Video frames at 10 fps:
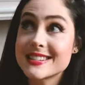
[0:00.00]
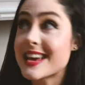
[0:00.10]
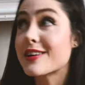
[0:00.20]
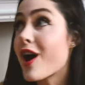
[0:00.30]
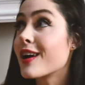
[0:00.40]
to
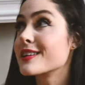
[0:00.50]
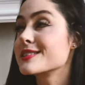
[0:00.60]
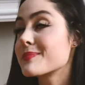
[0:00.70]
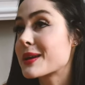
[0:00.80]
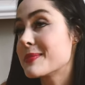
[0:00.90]
Descartes,
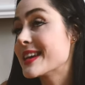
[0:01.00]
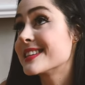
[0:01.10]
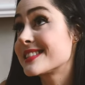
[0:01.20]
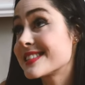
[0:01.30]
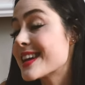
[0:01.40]
something being
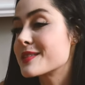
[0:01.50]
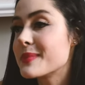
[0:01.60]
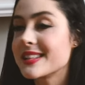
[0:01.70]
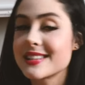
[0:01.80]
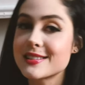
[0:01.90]
distinct
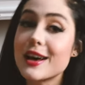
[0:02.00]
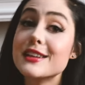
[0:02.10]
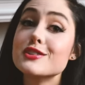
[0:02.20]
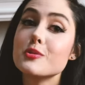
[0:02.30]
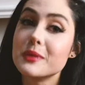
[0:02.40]
means it's
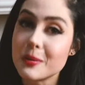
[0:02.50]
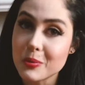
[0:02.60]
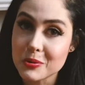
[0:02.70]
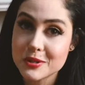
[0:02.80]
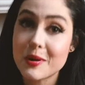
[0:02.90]

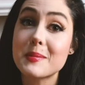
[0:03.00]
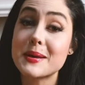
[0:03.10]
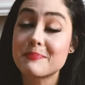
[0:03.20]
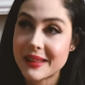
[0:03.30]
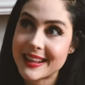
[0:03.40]
indubitable. So I
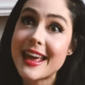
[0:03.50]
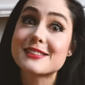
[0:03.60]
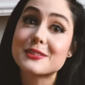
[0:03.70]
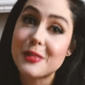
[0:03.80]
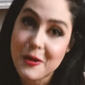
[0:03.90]
mean,
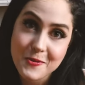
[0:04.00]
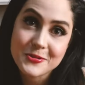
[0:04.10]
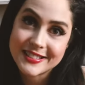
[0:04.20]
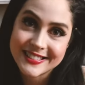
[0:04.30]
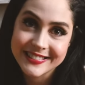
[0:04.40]
case
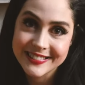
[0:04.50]
closed.